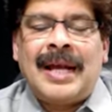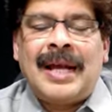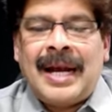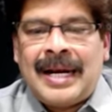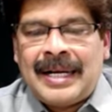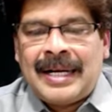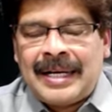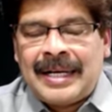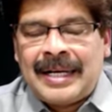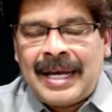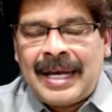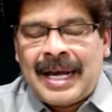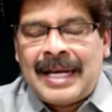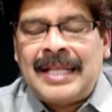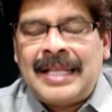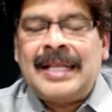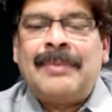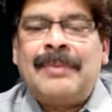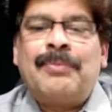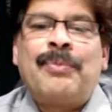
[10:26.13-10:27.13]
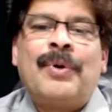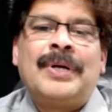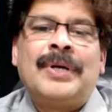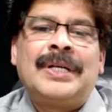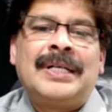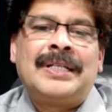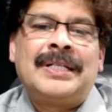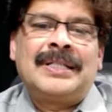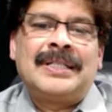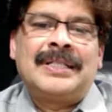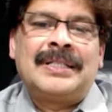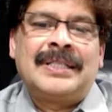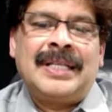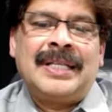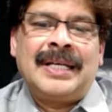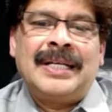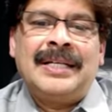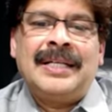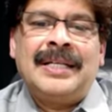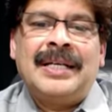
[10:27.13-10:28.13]
And another important
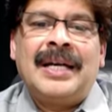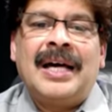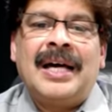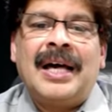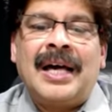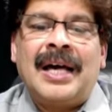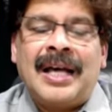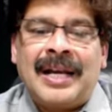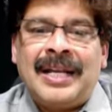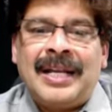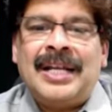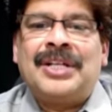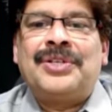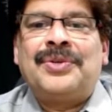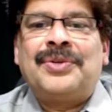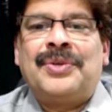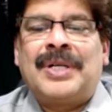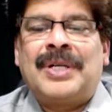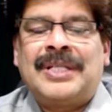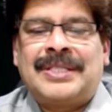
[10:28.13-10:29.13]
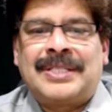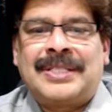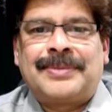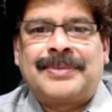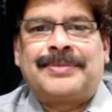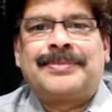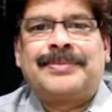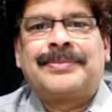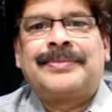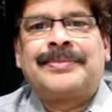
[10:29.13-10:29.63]
thing, reassurance.